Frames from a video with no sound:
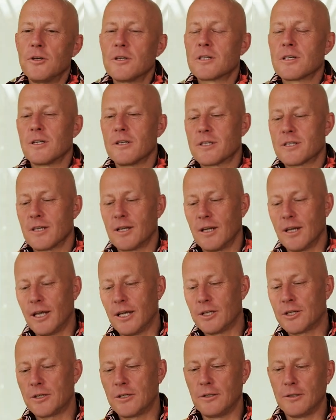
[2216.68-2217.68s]
useless
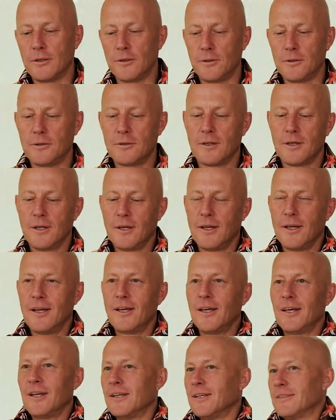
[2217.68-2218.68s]
unless you. But,
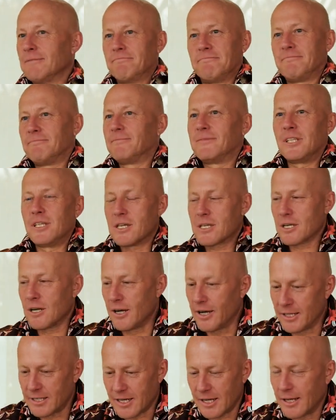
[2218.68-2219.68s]

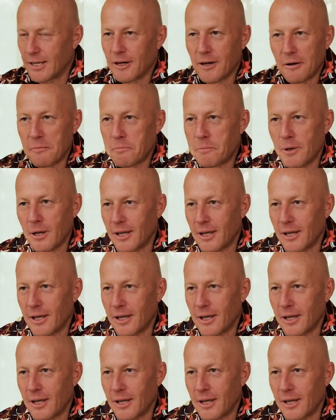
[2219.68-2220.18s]
decide to go pick